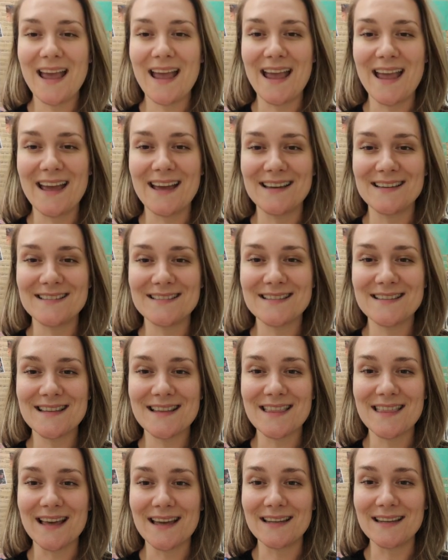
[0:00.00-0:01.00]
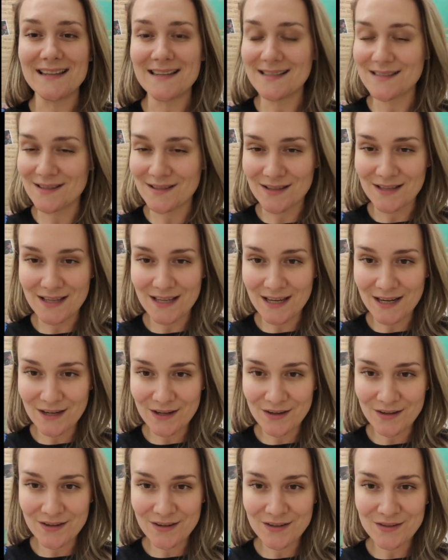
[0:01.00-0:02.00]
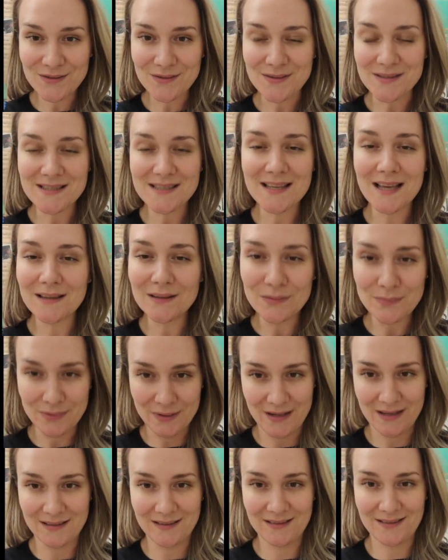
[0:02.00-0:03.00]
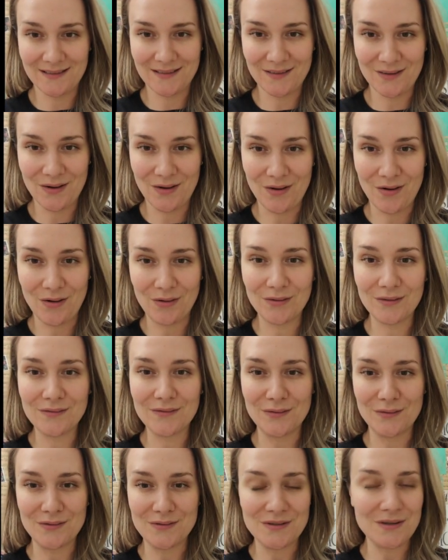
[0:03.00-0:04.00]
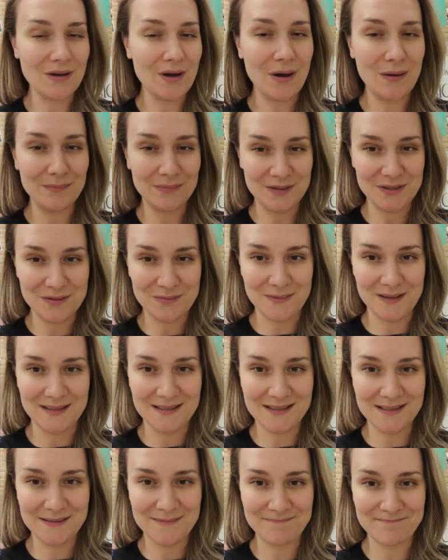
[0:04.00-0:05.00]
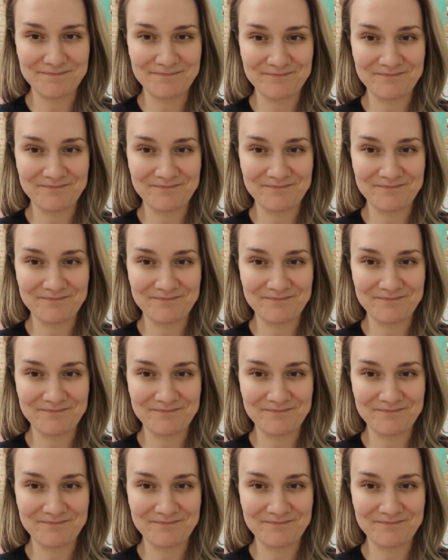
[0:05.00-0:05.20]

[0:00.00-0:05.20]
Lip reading: and that it is a year to celebrate all of those accomplishments.